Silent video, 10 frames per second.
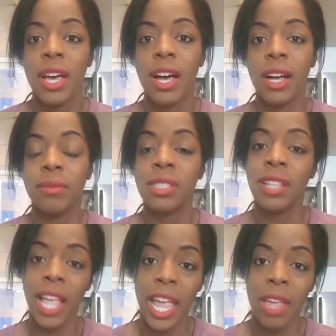
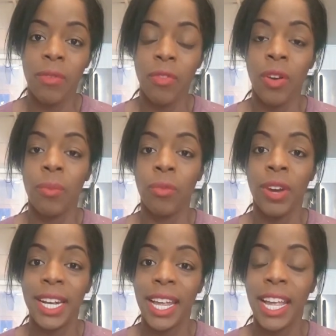slave from
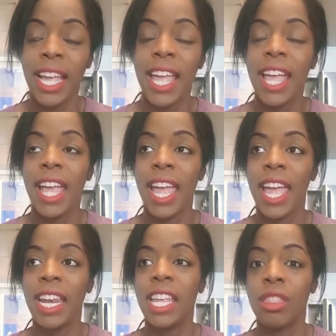running,
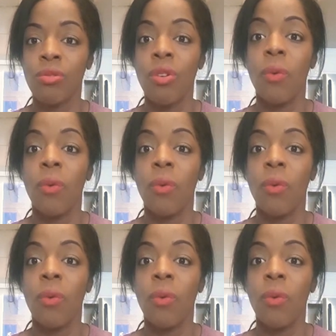and he threw